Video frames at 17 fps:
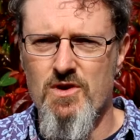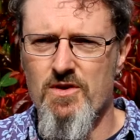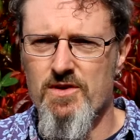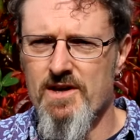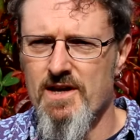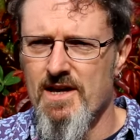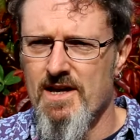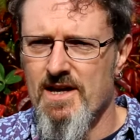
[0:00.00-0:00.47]

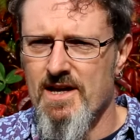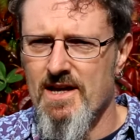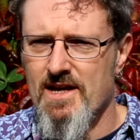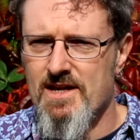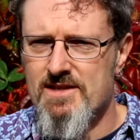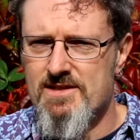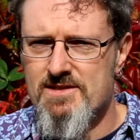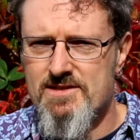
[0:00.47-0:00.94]
on
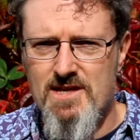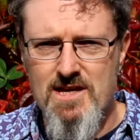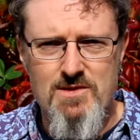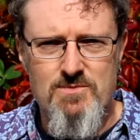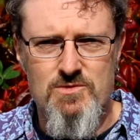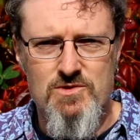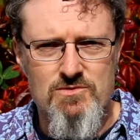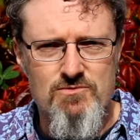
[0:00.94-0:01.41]

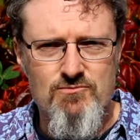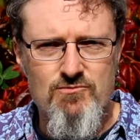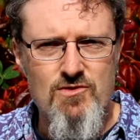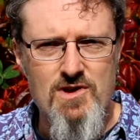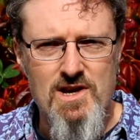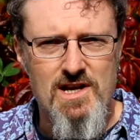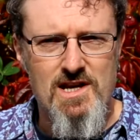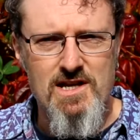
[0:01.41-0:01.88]
seems
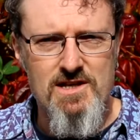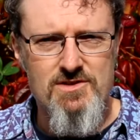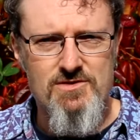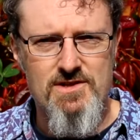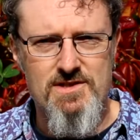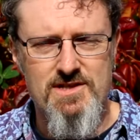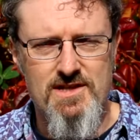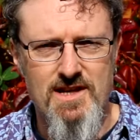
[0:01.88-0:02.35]
really
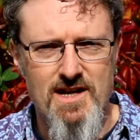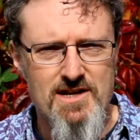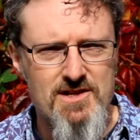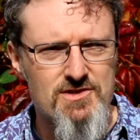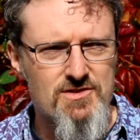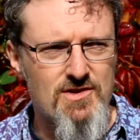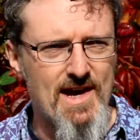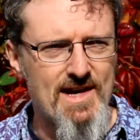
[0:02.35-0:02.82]
interesting and
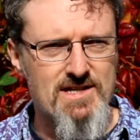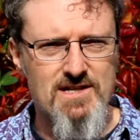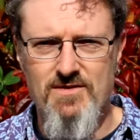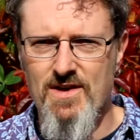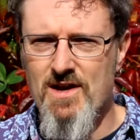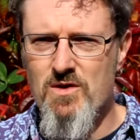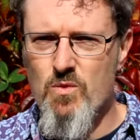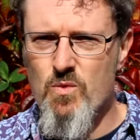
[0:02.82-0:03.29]

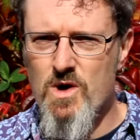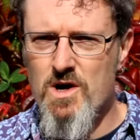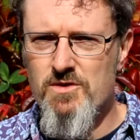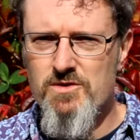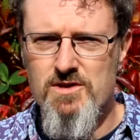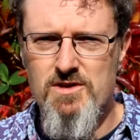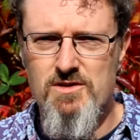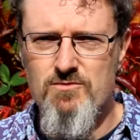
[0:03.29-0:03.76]
attractive and a
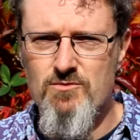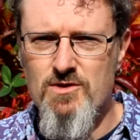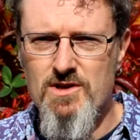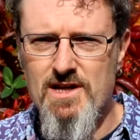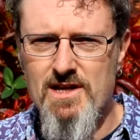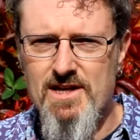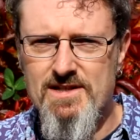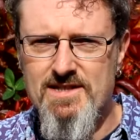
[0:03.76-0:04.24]
world that you'd
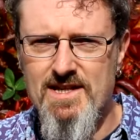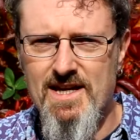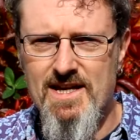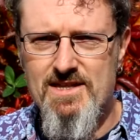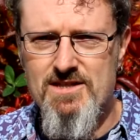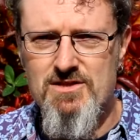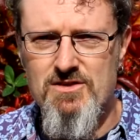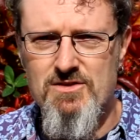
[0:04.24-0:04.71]
really like to get
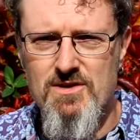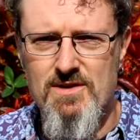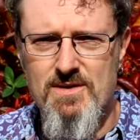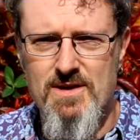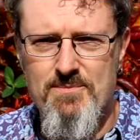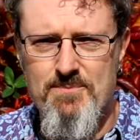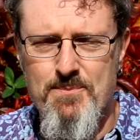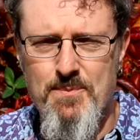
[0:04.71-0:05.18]
into,
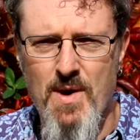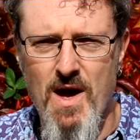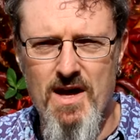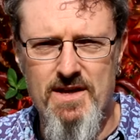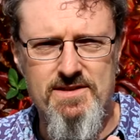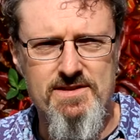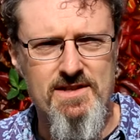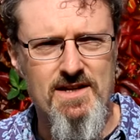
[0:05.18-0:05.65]

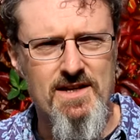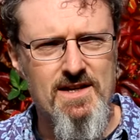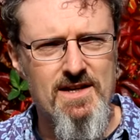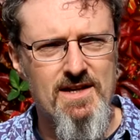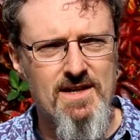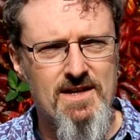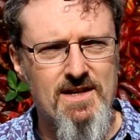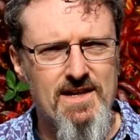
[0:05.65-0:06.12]
but
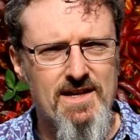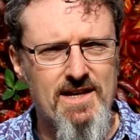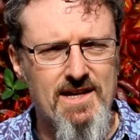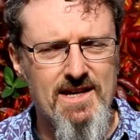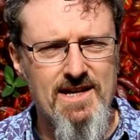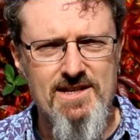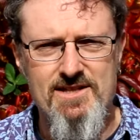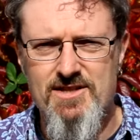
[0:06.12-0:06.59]

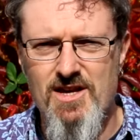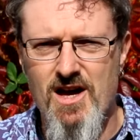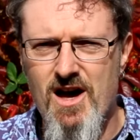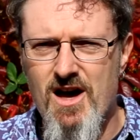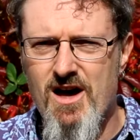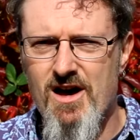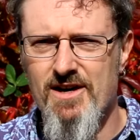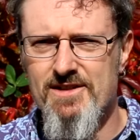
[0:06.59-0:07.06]
it's
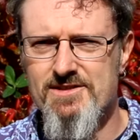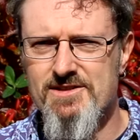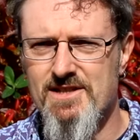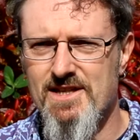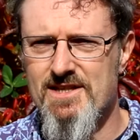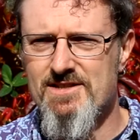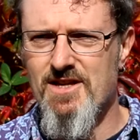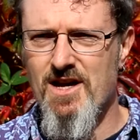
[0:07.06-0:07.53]
hard.
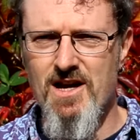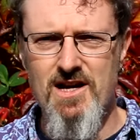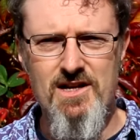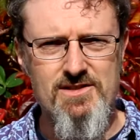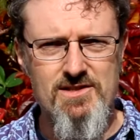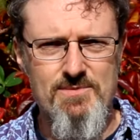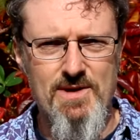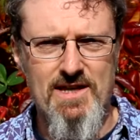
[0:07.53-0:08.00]
It's
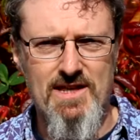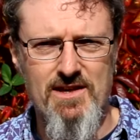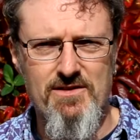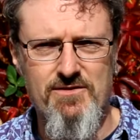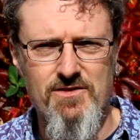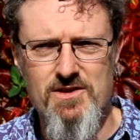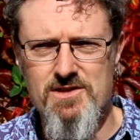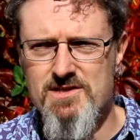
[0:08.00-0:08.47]
hard to make
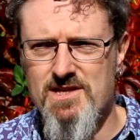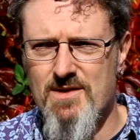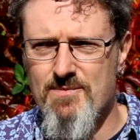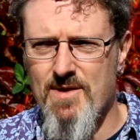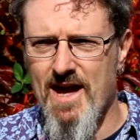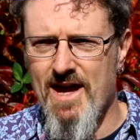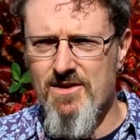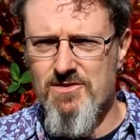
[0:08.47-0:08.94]
that first
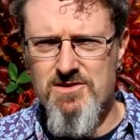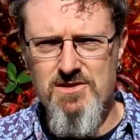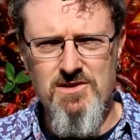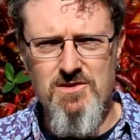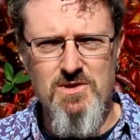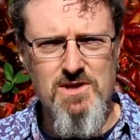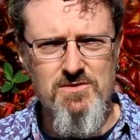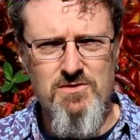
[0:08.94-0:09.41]
step. How do
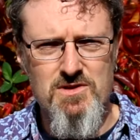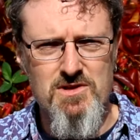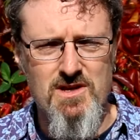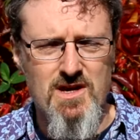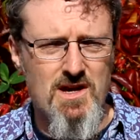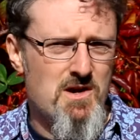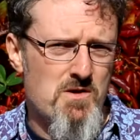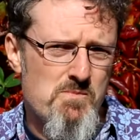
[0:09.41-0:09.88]
you even
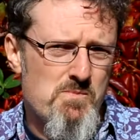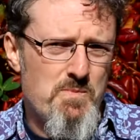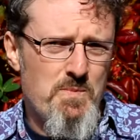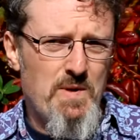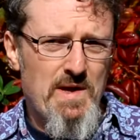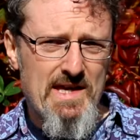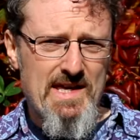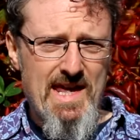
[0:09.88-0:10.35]

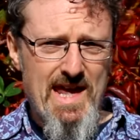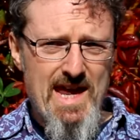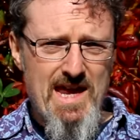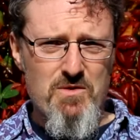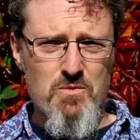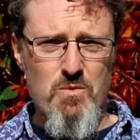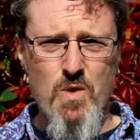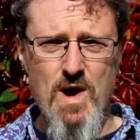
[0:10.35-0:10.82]

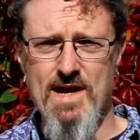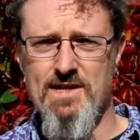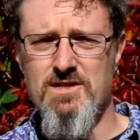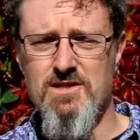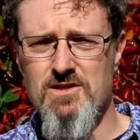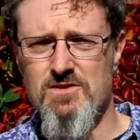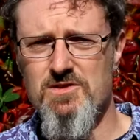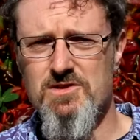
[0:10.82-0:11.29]
begin? Where
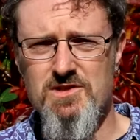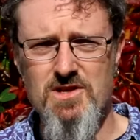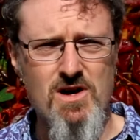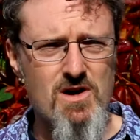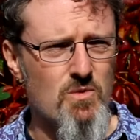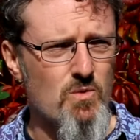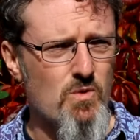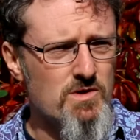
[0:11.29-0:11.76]
do you
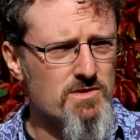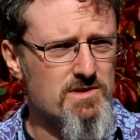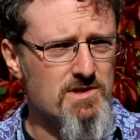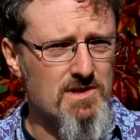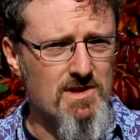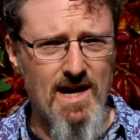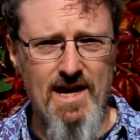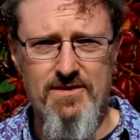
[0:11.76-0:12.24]
start? What
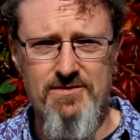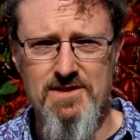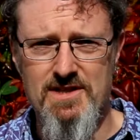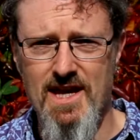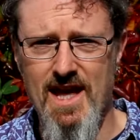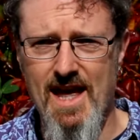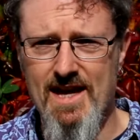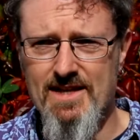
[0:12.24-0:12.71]
do you have to
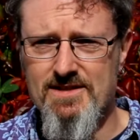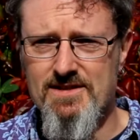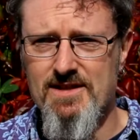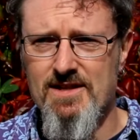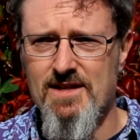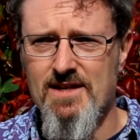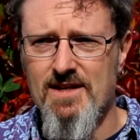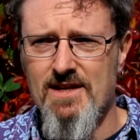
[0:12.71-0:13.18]
get?
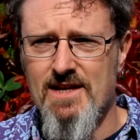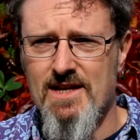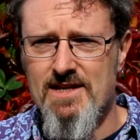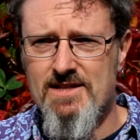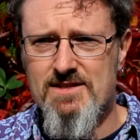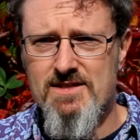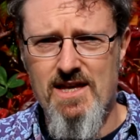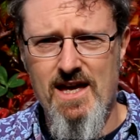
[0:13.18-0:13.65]

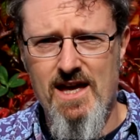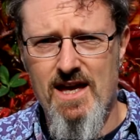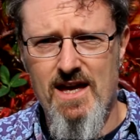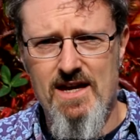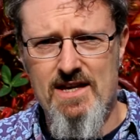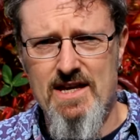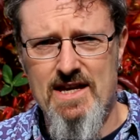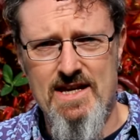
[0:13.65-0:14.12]
Is
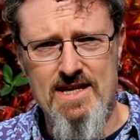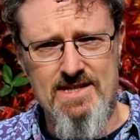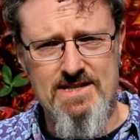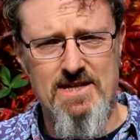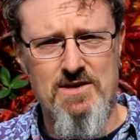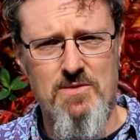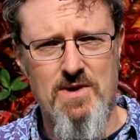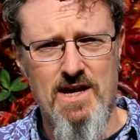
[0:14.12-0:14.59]
there an
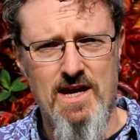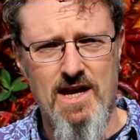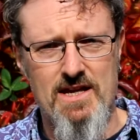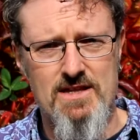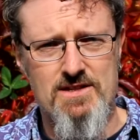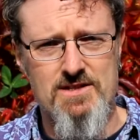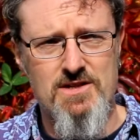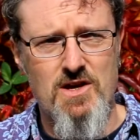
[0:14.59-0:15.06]
easy way
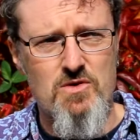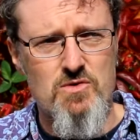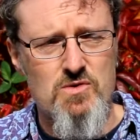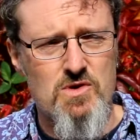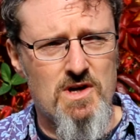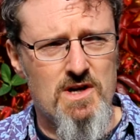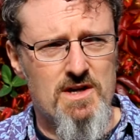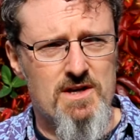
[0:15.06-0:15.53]
in? So